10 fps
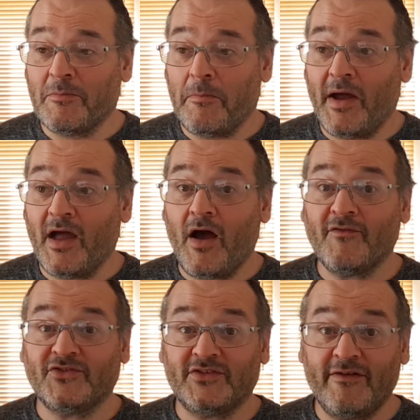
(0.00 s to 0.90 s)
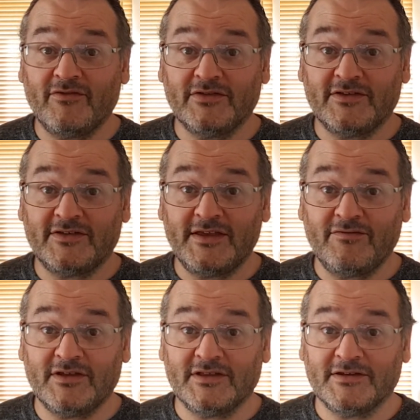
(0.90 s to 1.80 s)
by 7:30 this
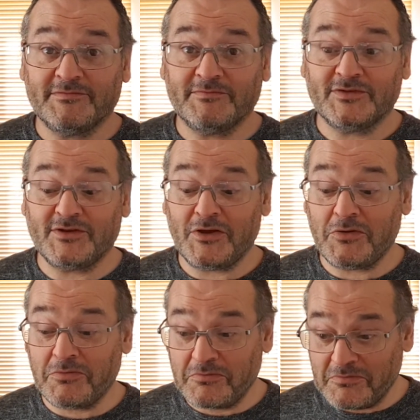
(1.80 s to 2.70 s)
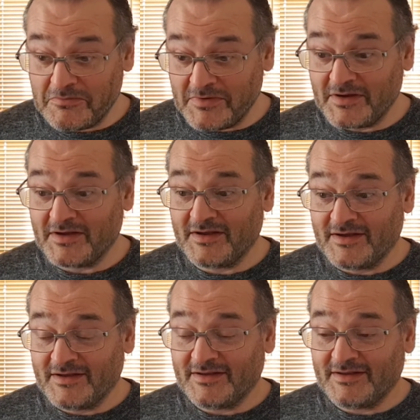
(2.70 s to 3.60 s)
evening. So
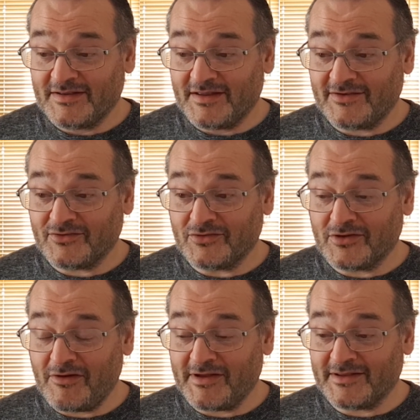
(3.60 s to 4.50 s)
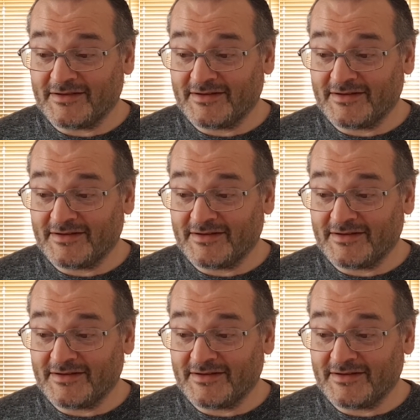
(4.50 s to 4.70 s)
that's good going.